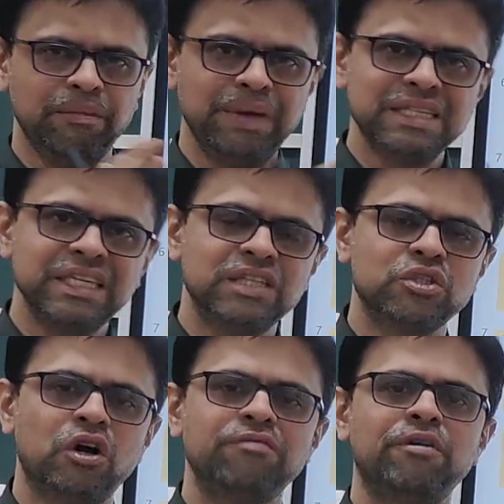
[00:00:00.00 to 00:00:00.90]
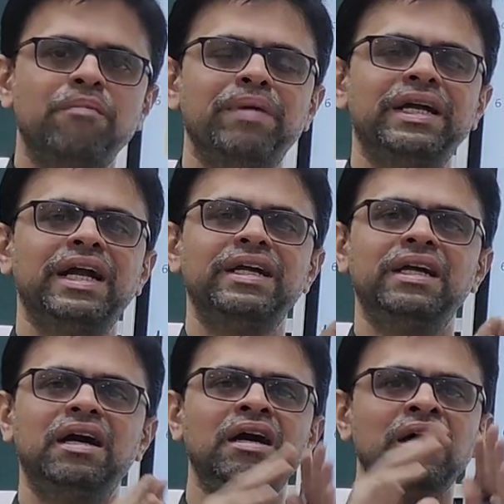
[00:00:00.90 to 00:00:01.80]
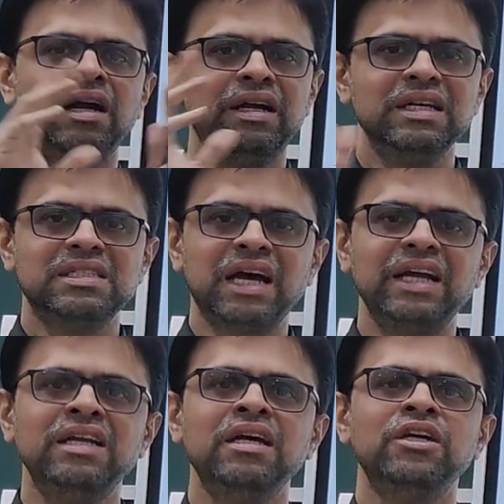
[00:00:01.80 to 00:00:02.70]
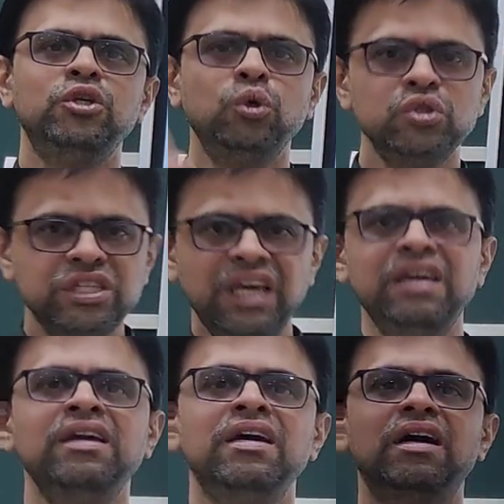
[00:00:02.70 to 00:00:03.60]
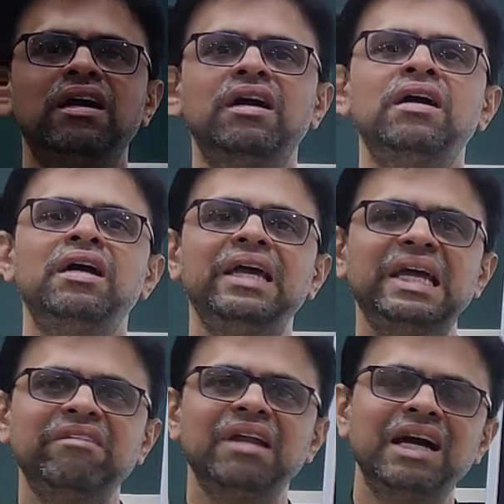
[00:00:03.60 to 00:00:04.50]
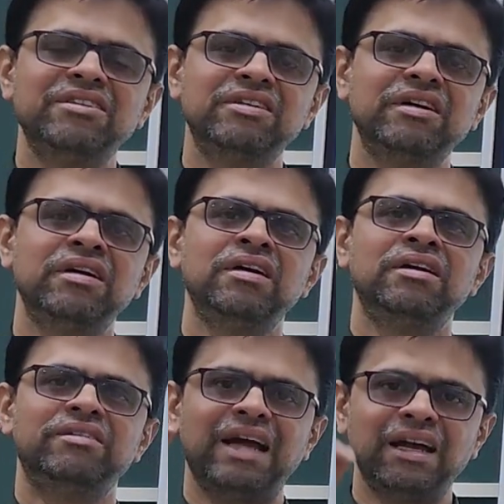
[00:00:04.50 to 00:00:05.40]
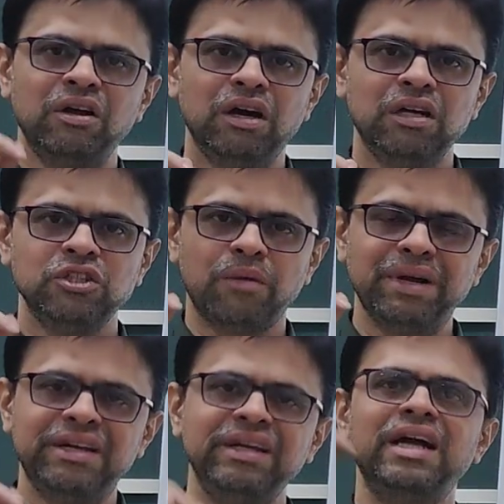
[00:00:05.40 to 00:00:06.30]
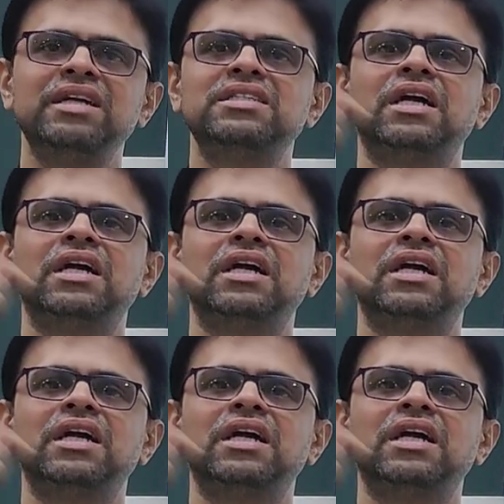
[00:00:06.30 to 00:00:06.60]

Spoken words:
basics of compact antenna design using equilateral triangular geometry and a